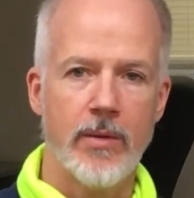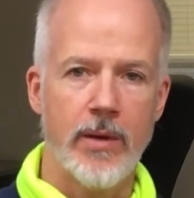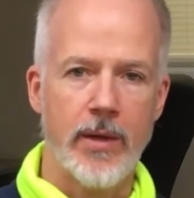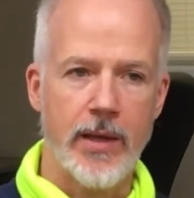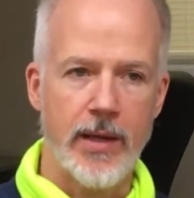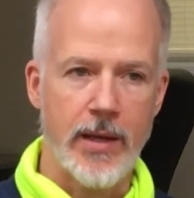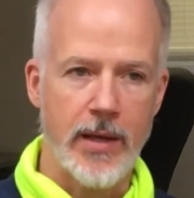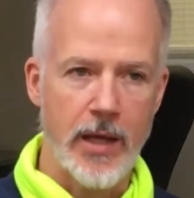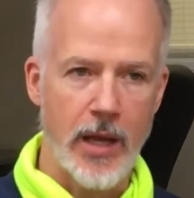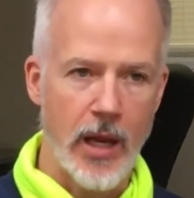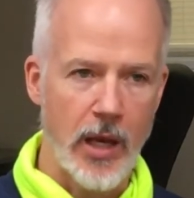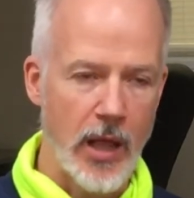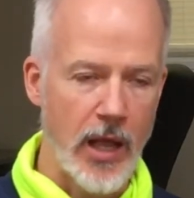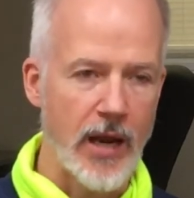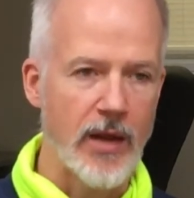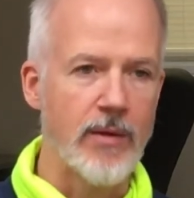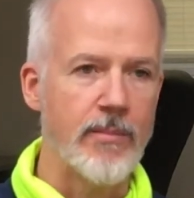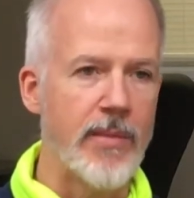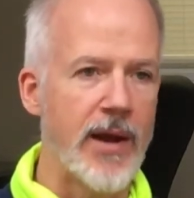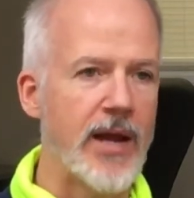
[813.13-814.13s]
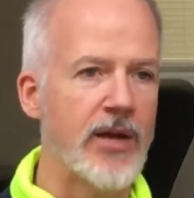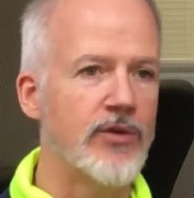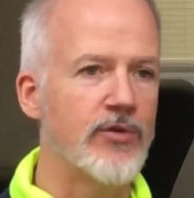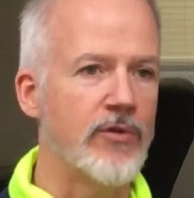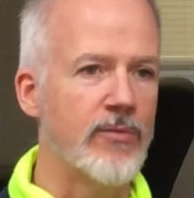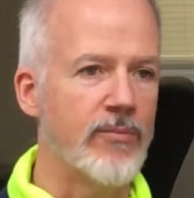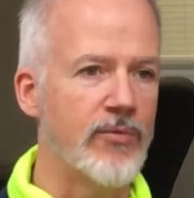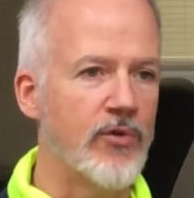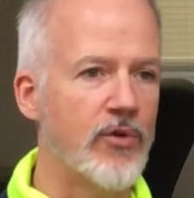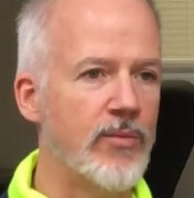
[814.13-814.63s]
A lot of the major
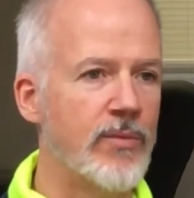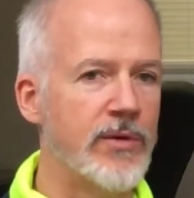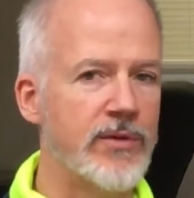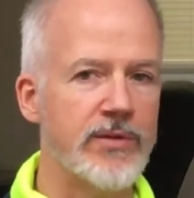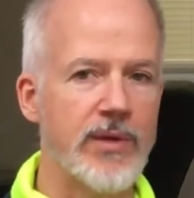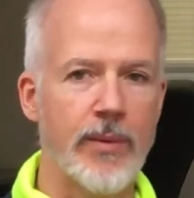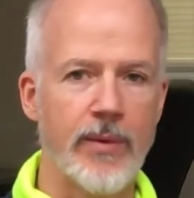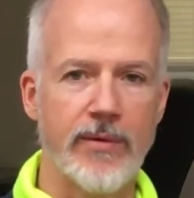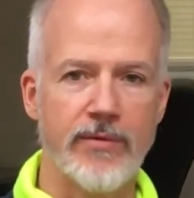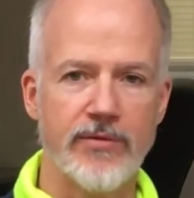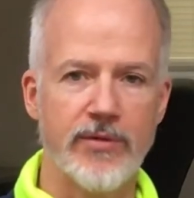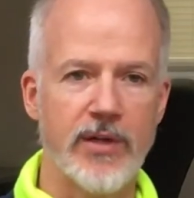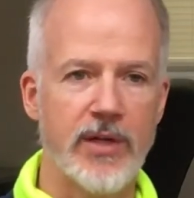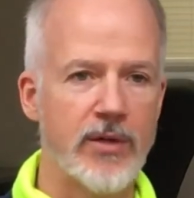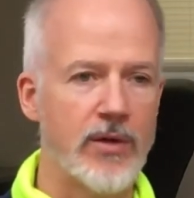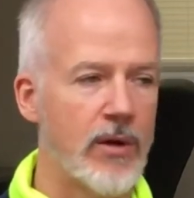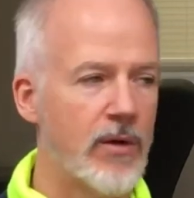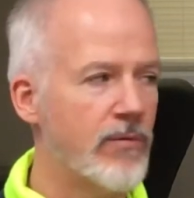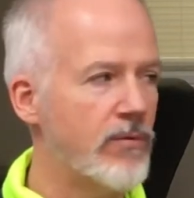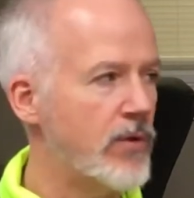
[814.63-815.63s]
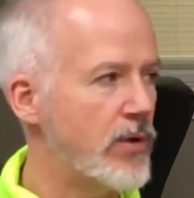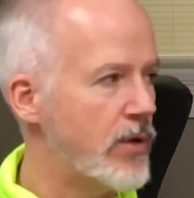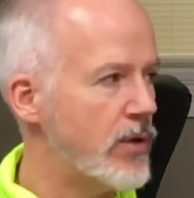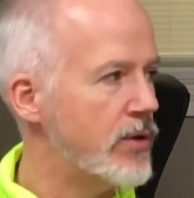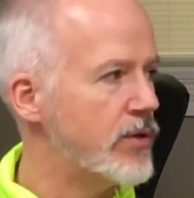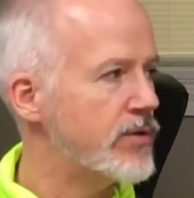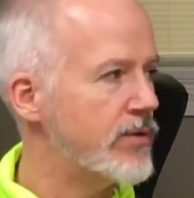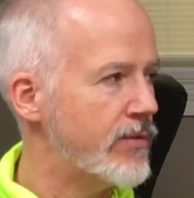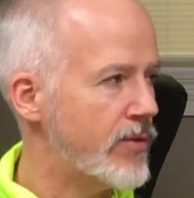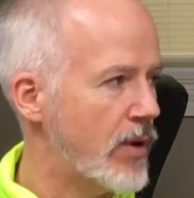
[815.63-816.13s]
improvements that we've seen over the years
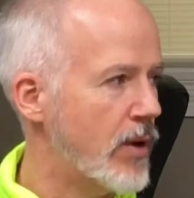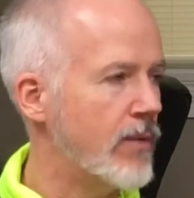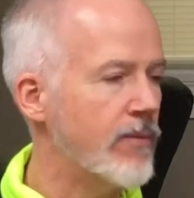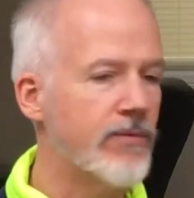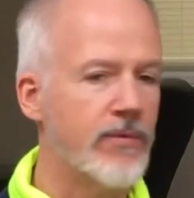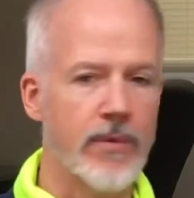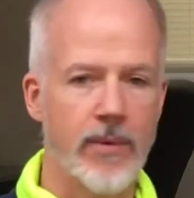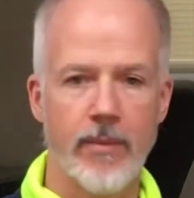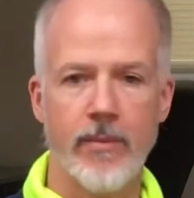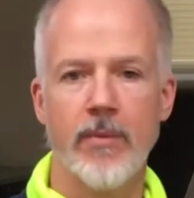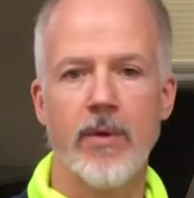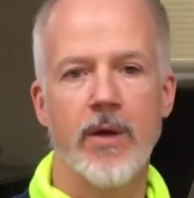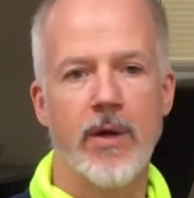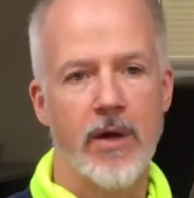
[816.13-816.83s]
have come from